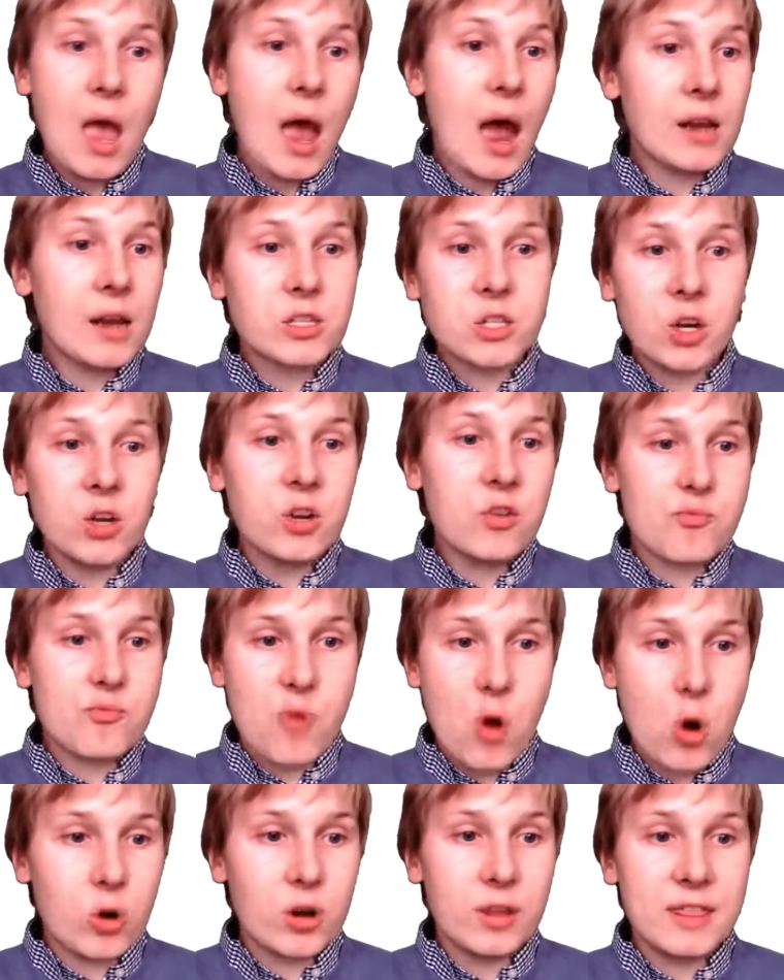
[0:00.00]
and so you've
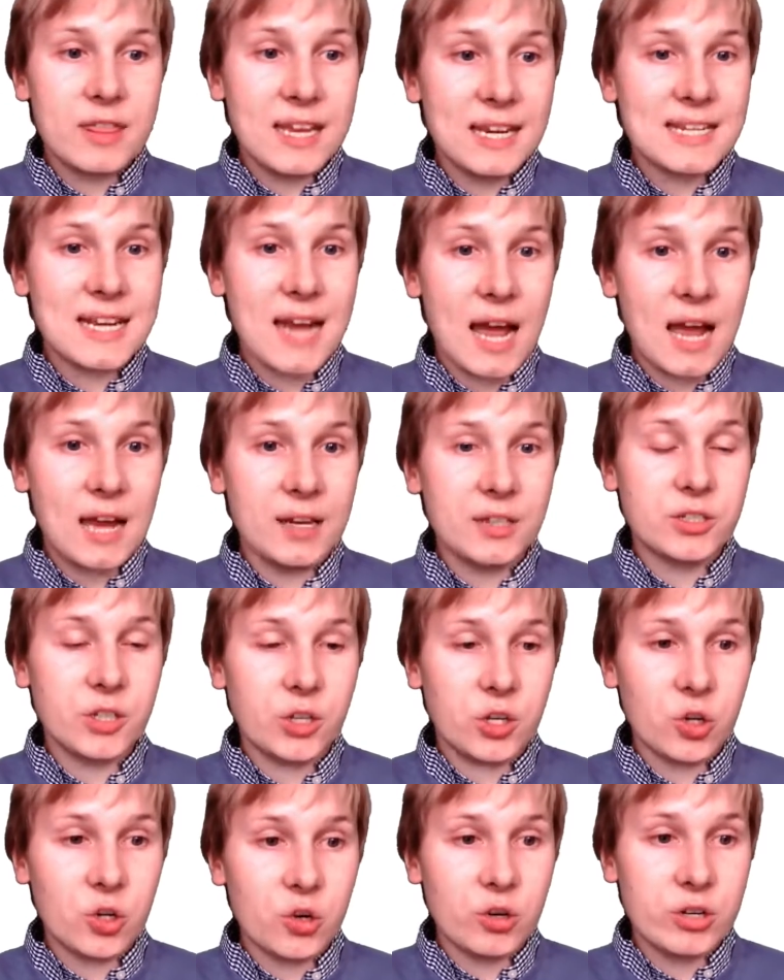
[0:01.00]
broken the entire
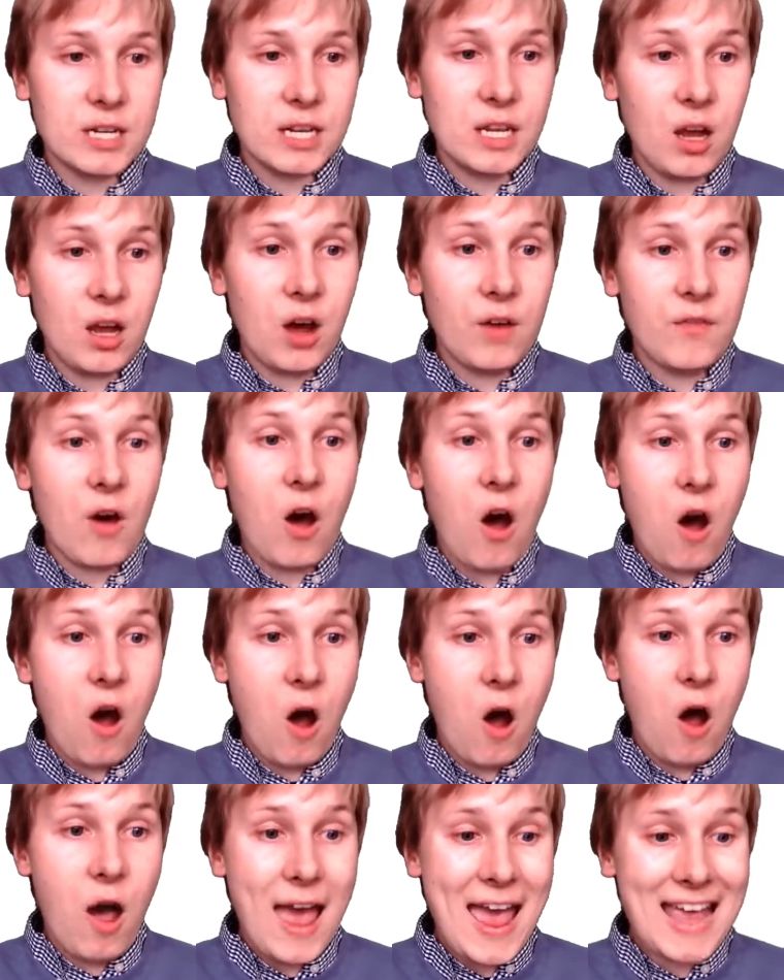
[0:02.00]
security of
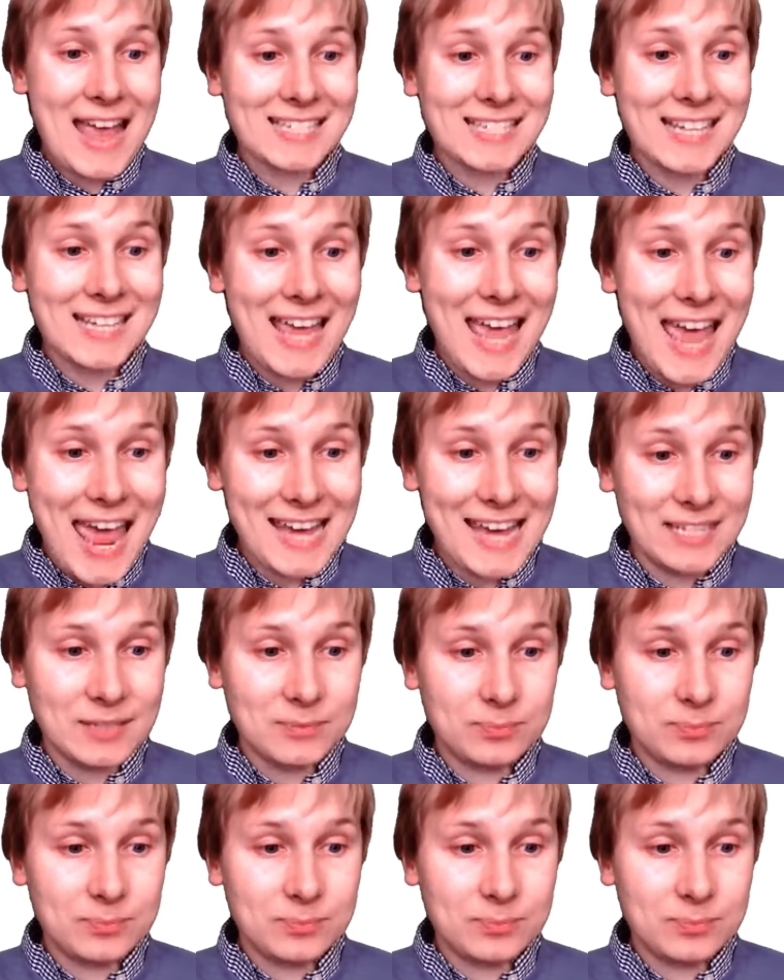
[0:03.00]
RSA.